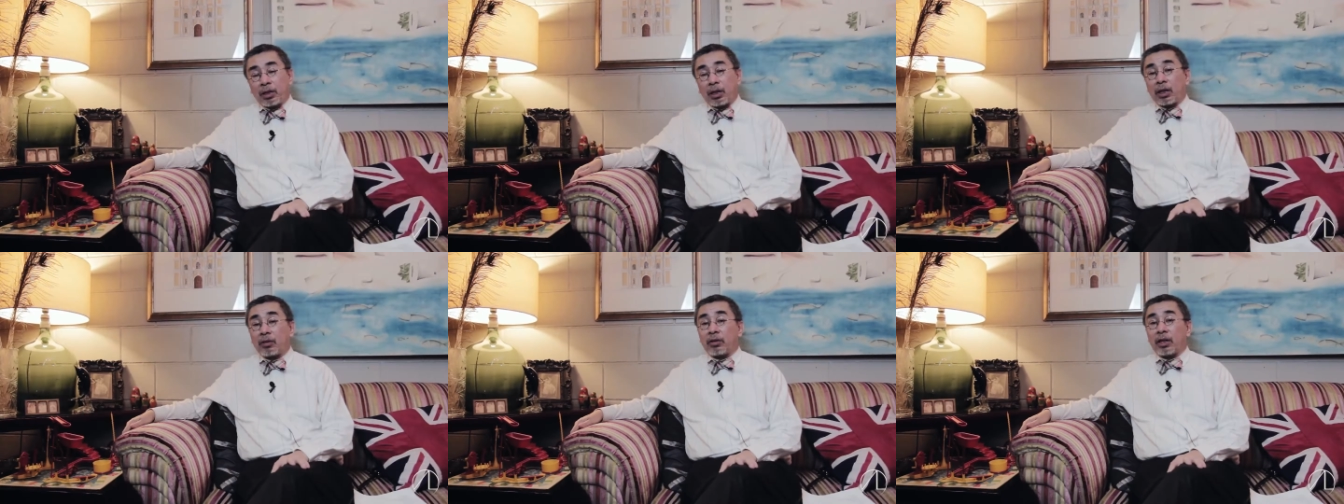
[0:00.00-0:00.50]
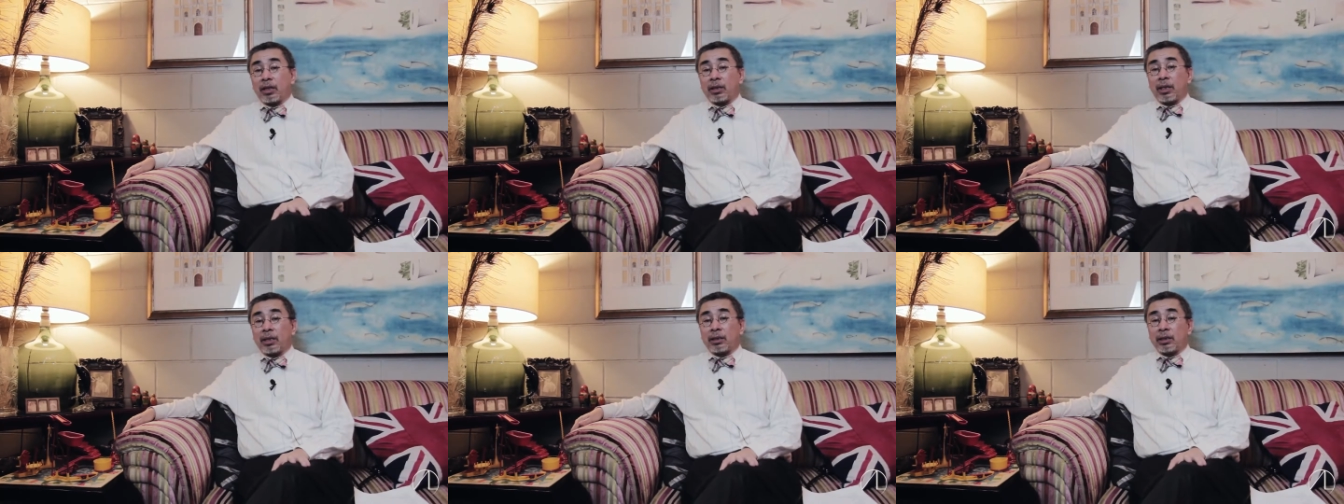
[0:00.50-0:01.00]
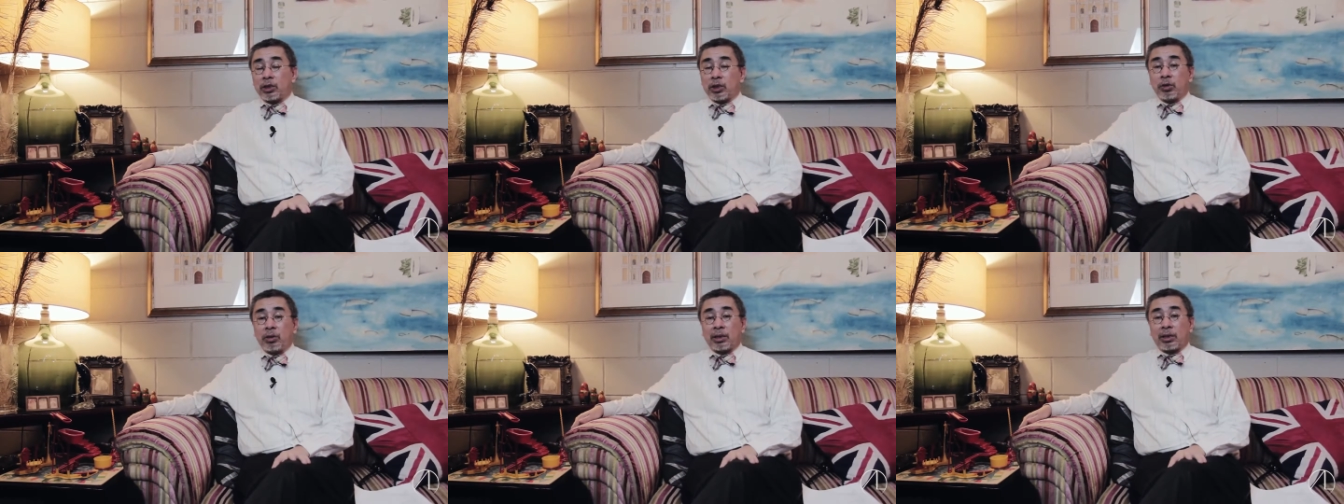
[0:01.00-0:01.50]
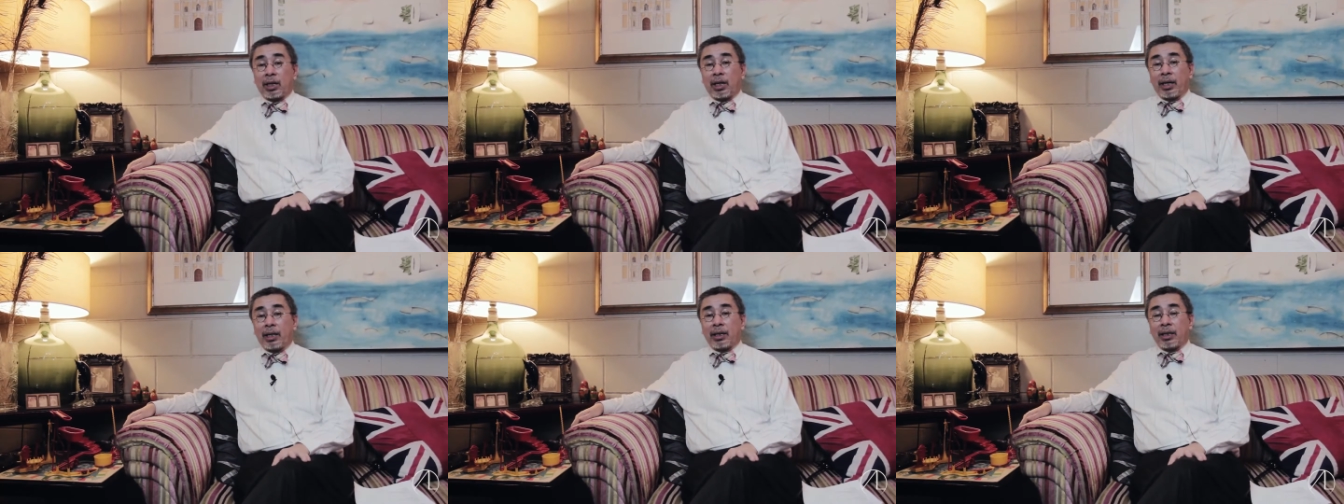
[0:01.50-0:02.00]
with a lot of architects and students
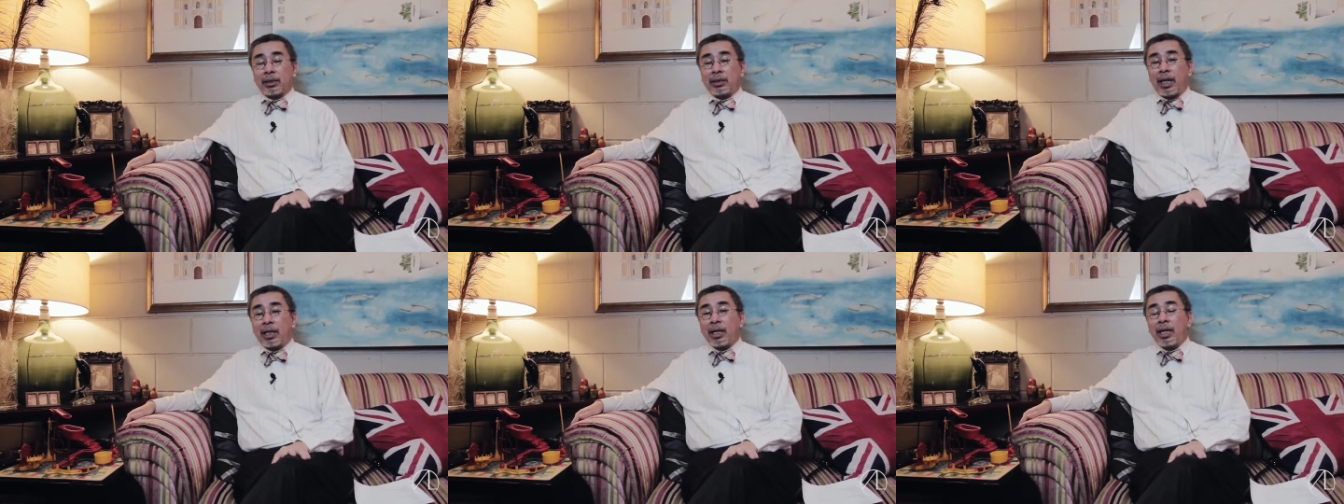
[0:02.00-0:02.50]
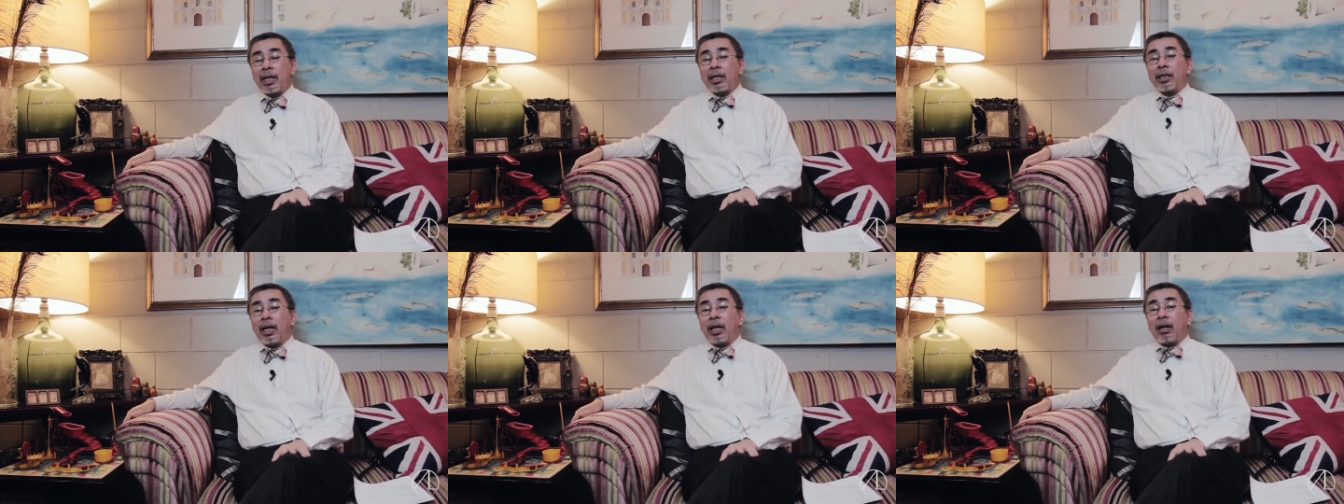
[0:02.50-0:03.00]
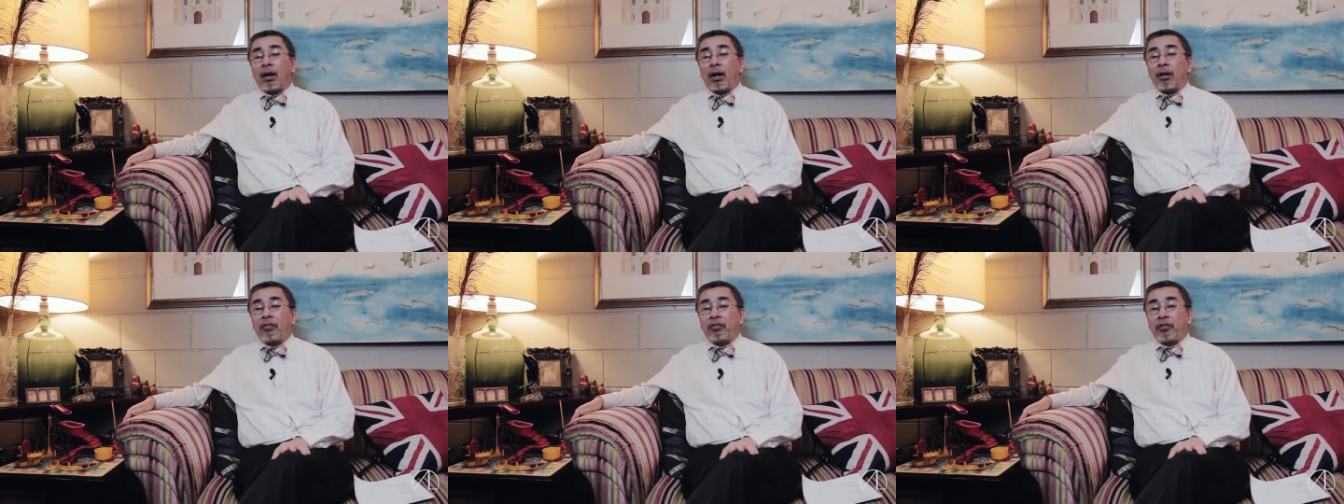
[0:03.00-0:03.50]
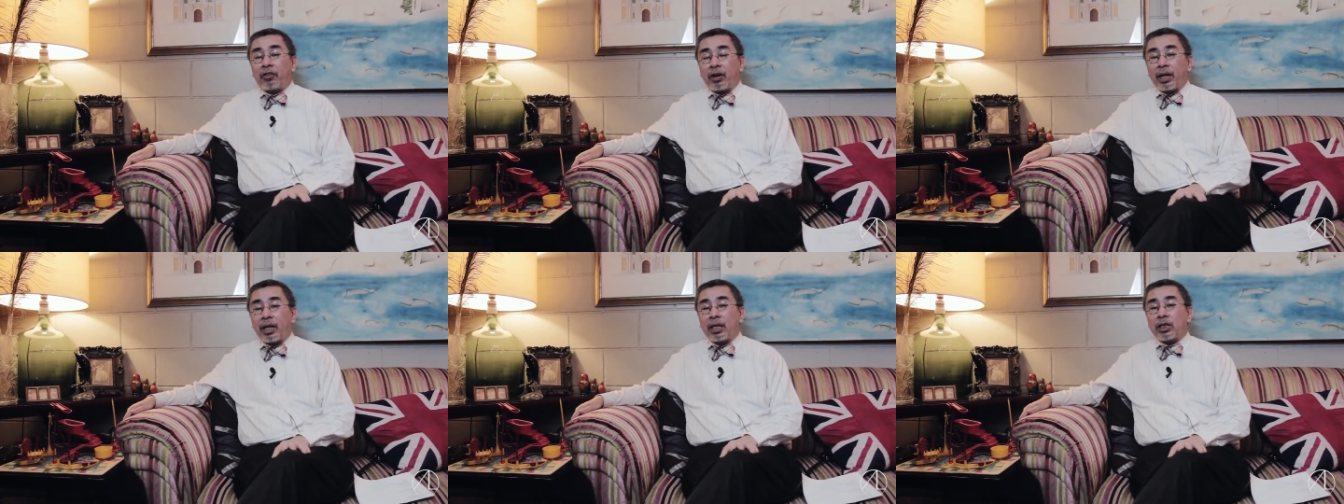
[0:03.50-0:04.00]
alike, is that they are
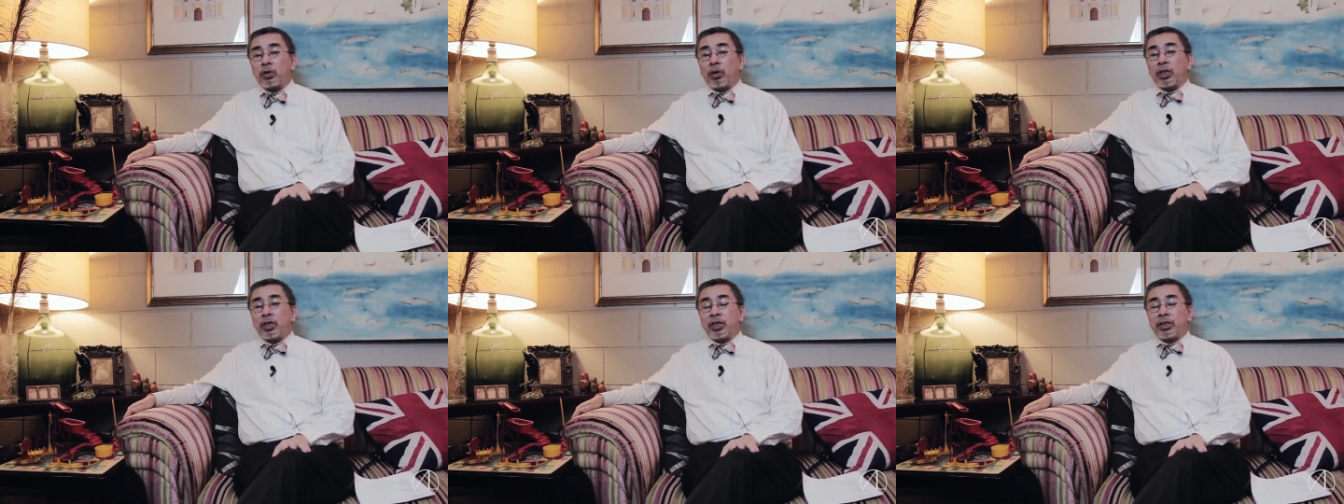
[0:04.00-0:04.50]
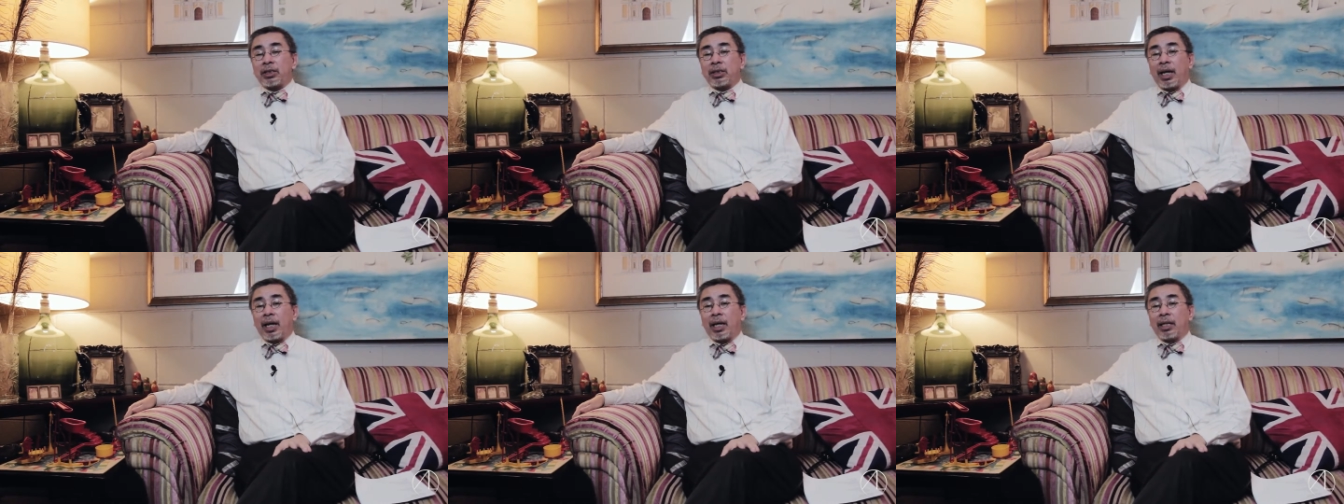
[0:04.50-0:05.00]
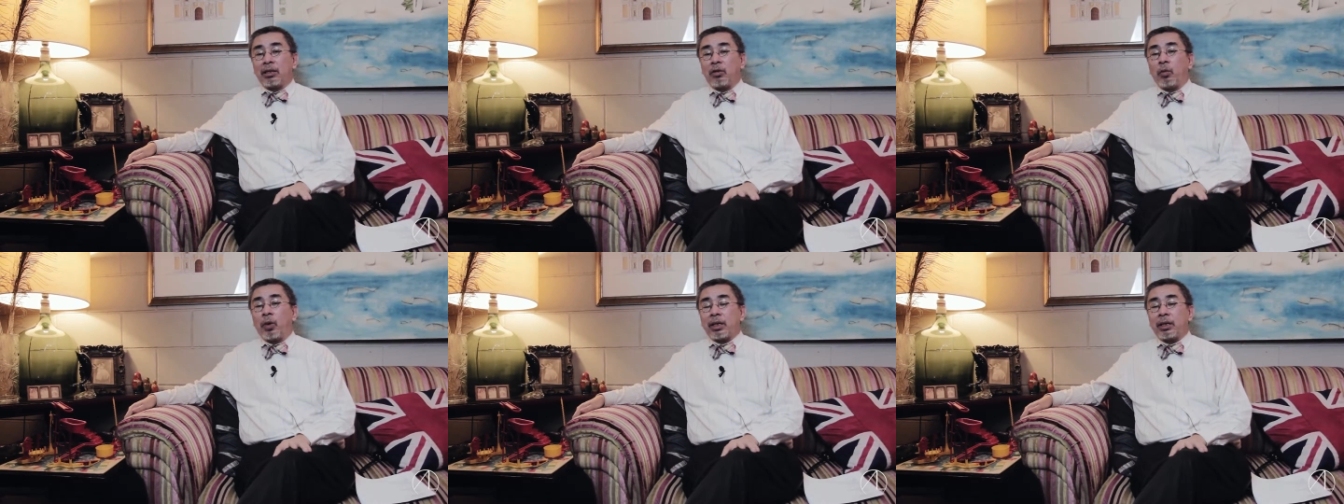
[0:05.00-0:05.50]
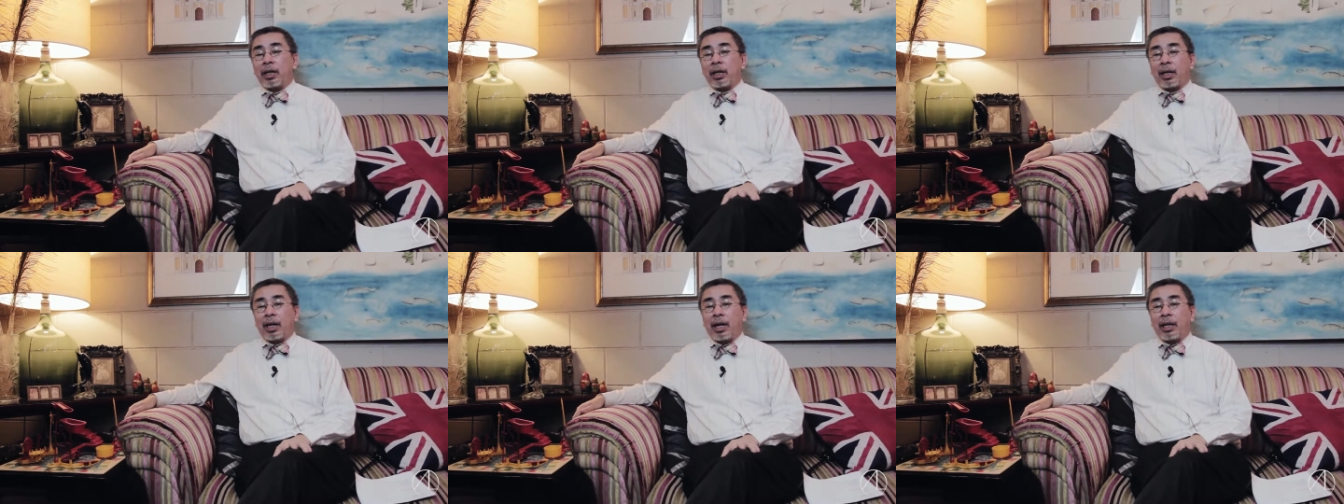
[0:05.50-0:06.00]
afraid to understand what their
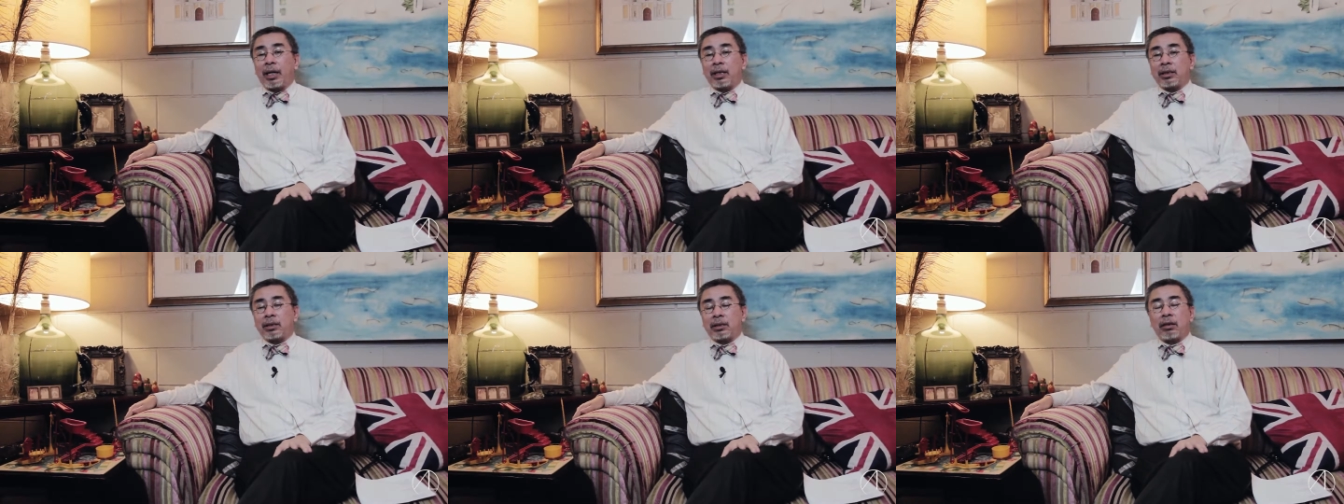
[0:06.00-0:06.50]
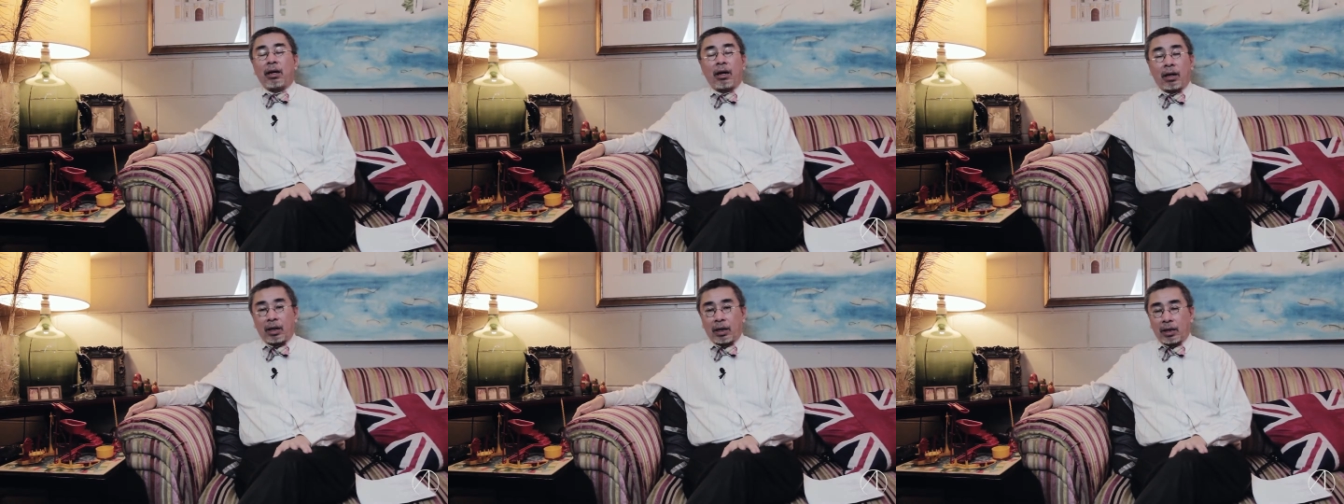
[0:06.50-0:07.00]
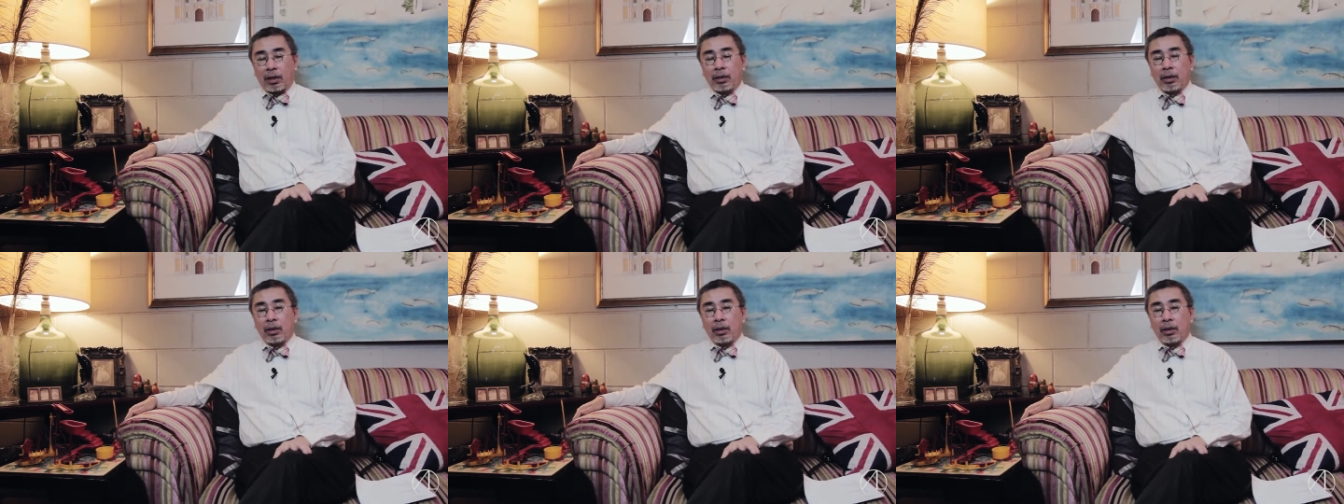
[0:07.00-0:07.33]
clients are,